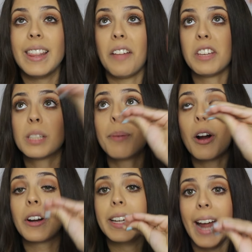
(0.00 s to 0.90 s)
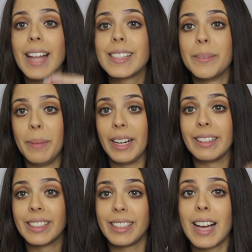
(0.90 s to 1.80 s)
Now this part gets me,
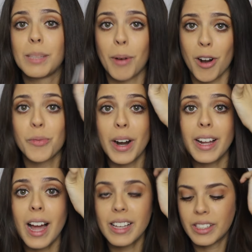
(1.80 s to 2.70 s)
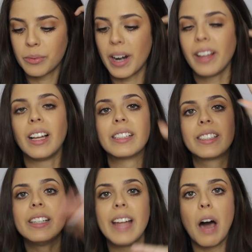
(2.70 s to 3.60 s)
this last part. Ready guys? Ready? Like
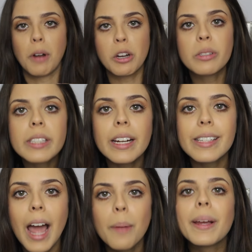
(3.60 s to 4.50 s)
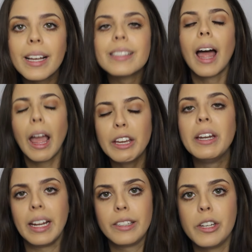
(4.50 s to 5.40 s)
sit down. Are you sitting down? Because
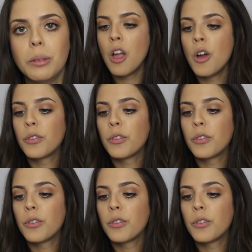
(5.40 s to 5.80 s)
you need to.